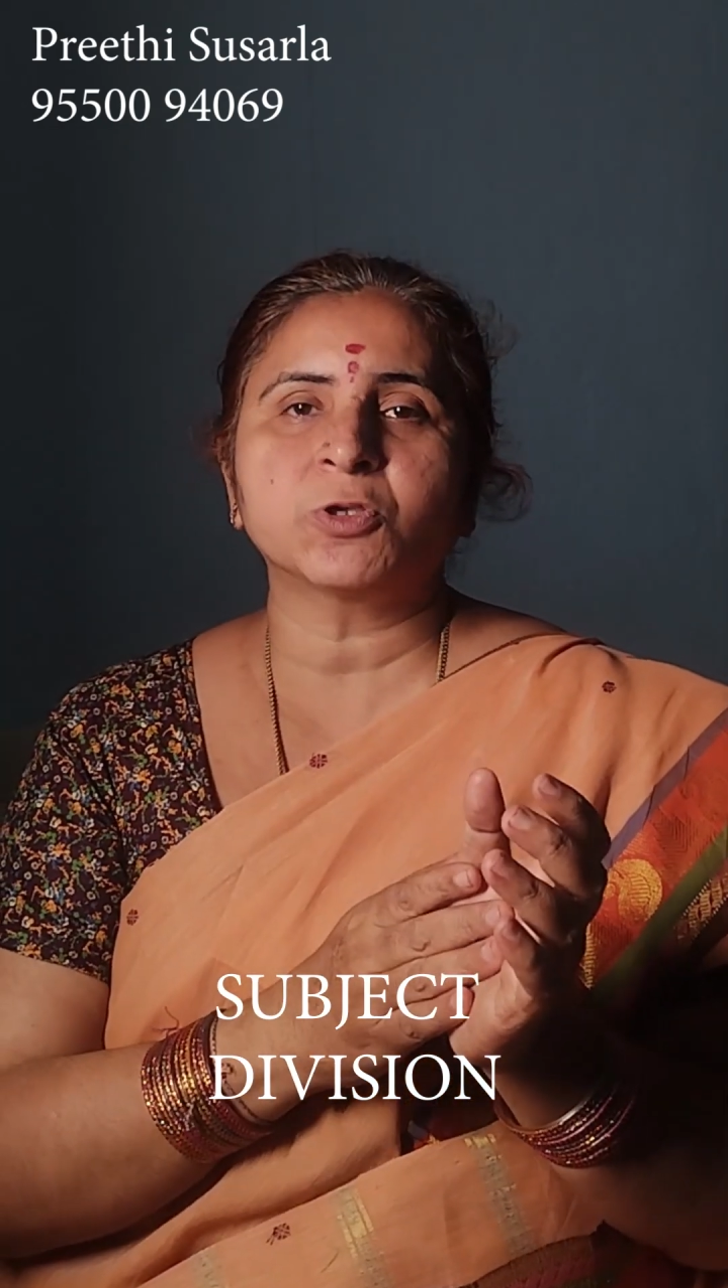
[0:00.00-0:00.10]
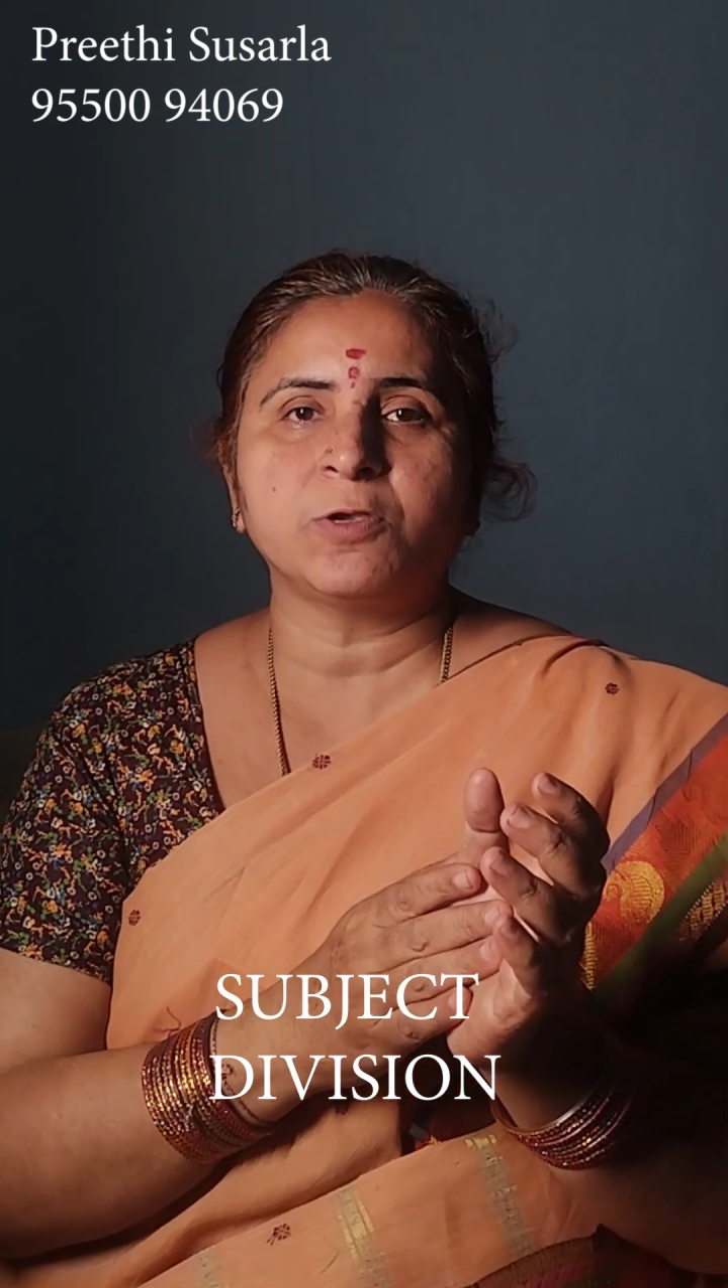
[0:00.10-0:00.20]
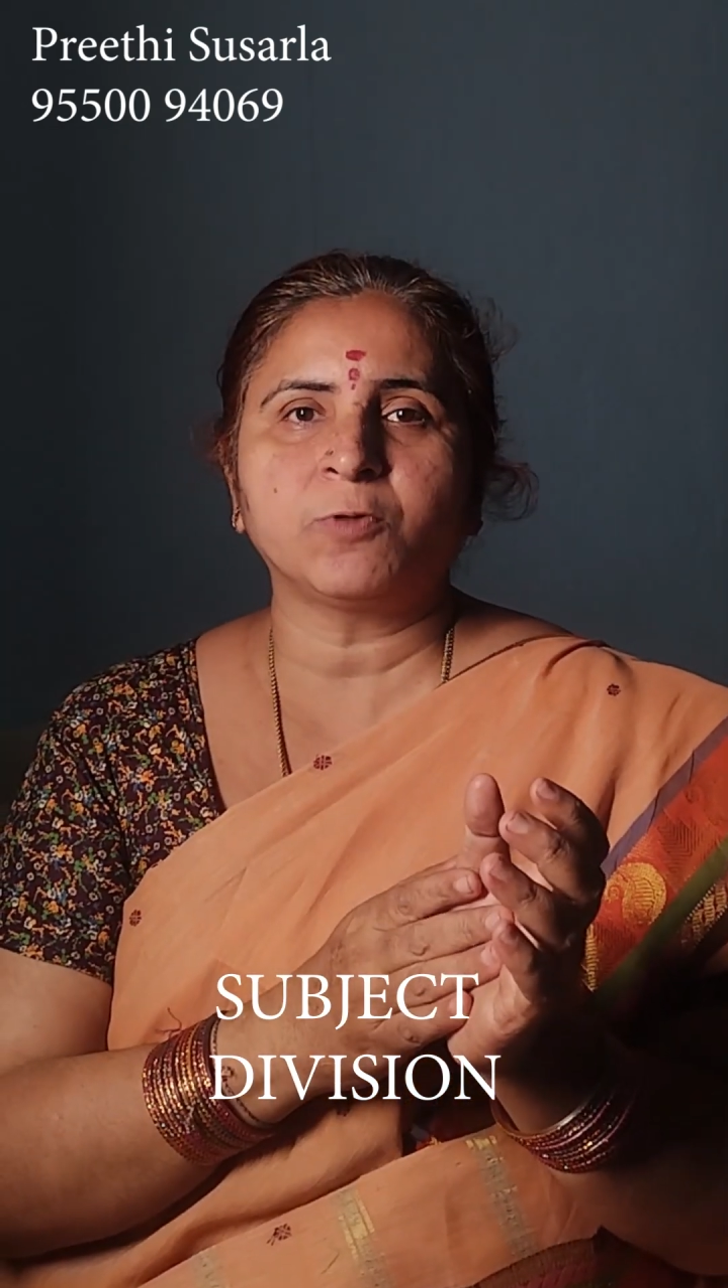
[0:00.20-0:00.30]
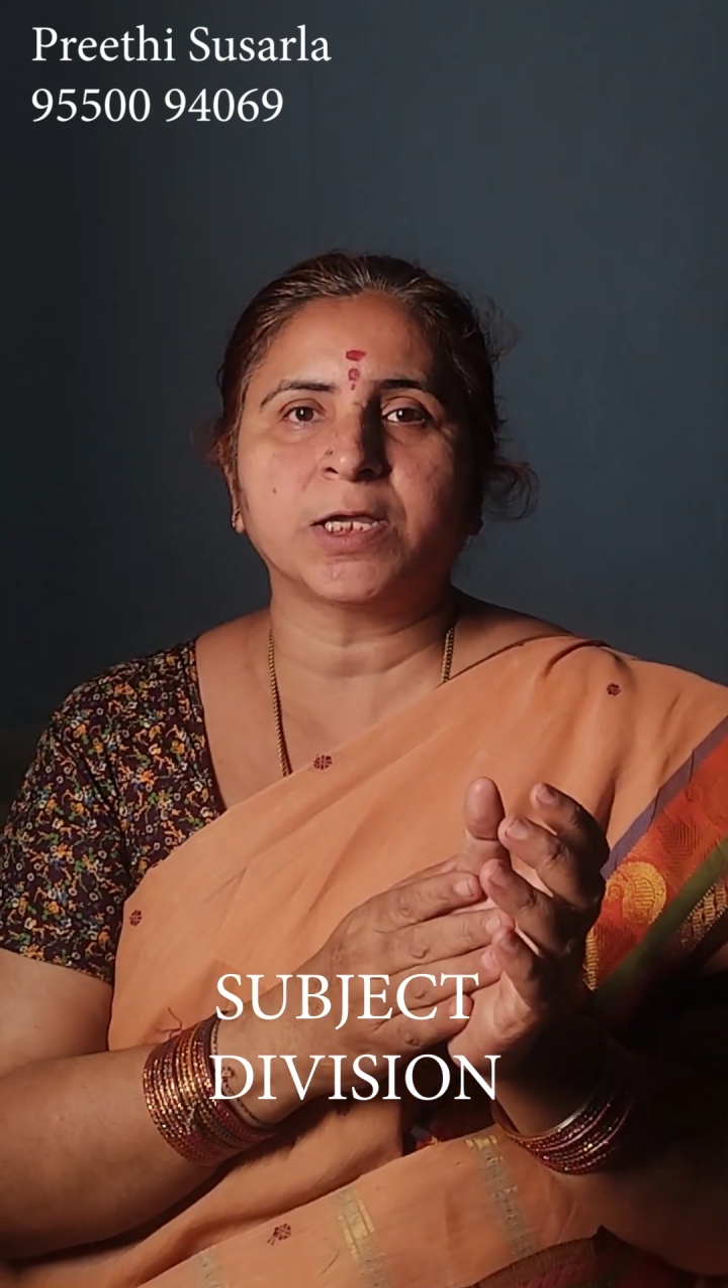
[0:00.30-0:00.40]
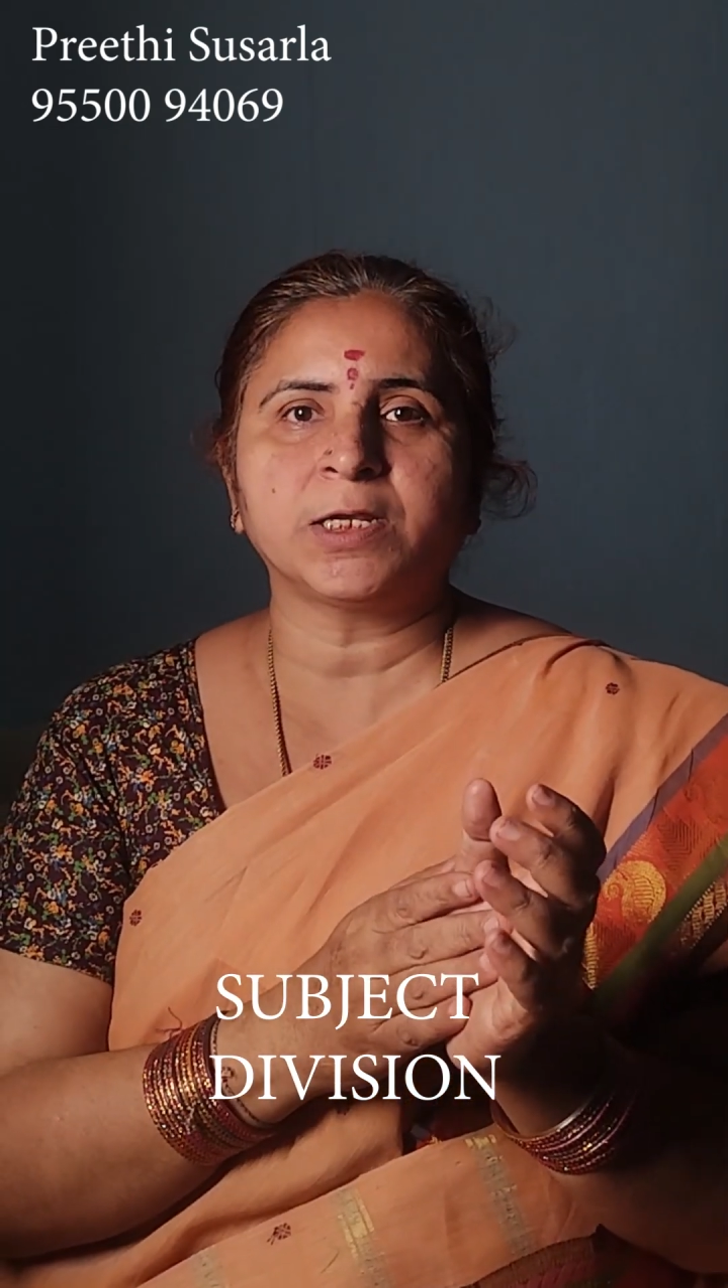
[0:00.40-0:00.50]

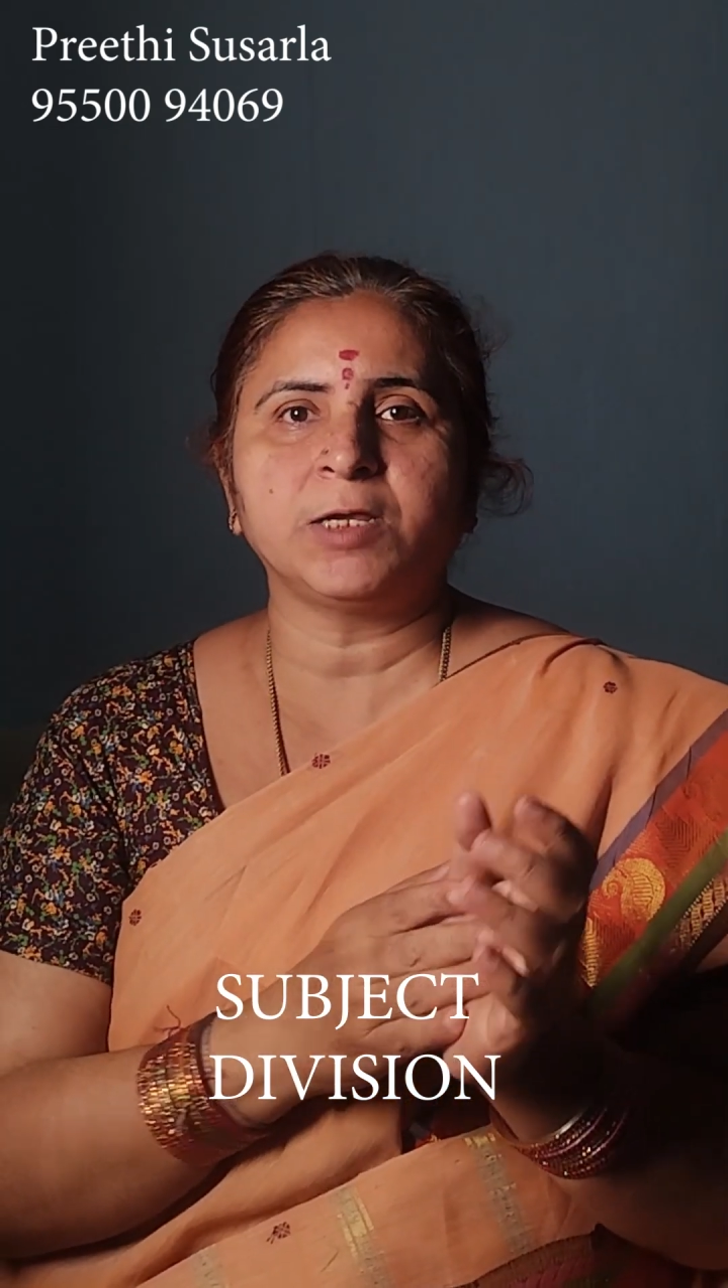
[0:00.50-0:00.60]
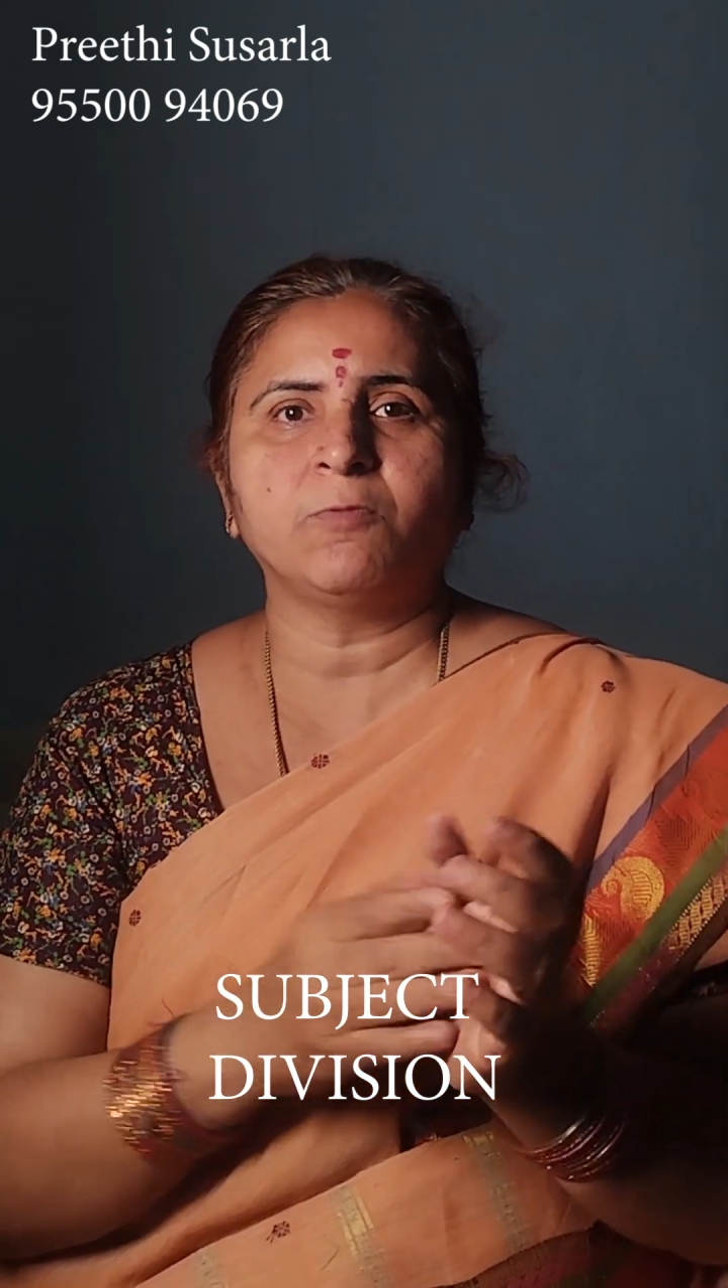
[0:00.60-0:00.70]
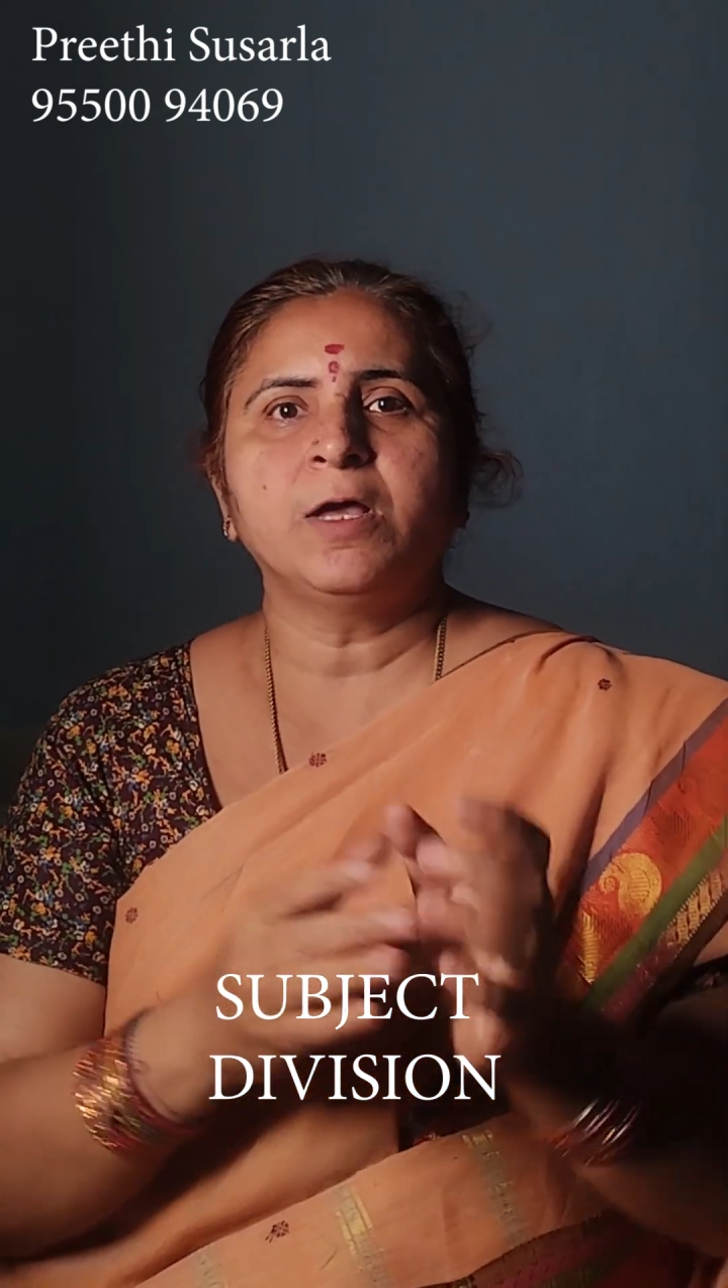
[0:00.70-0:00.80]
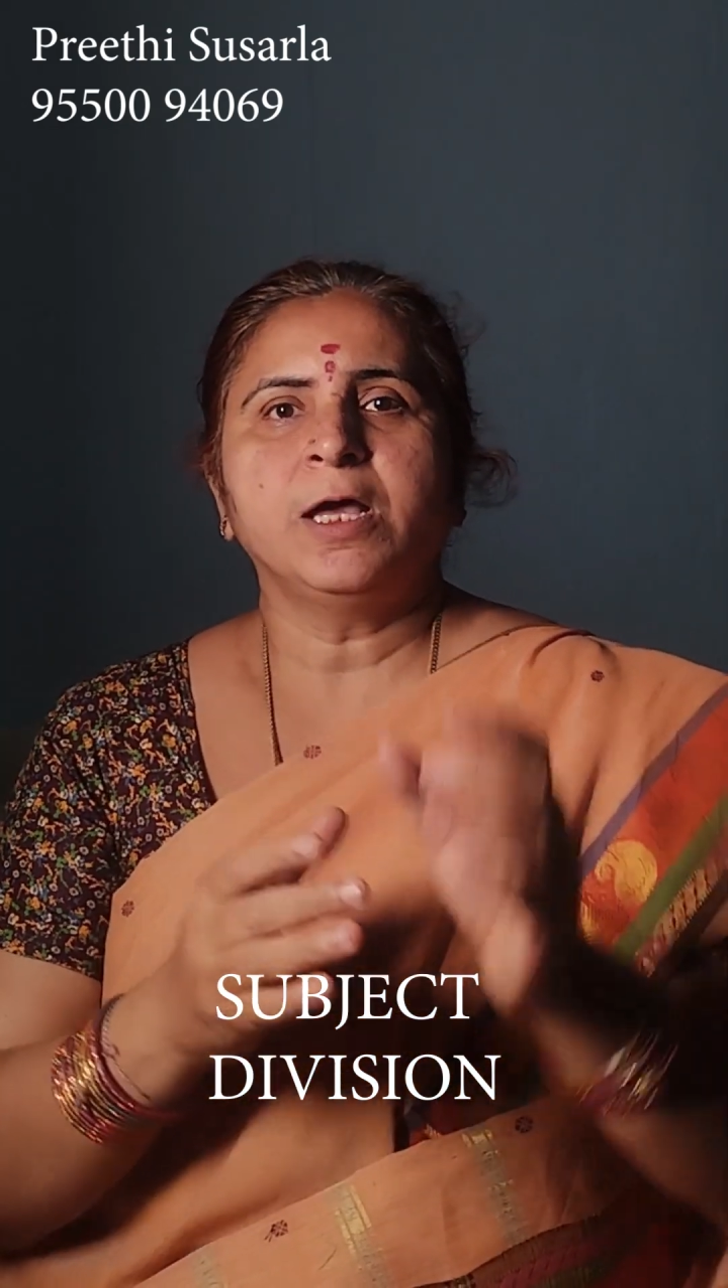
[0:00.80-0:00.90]
you can give.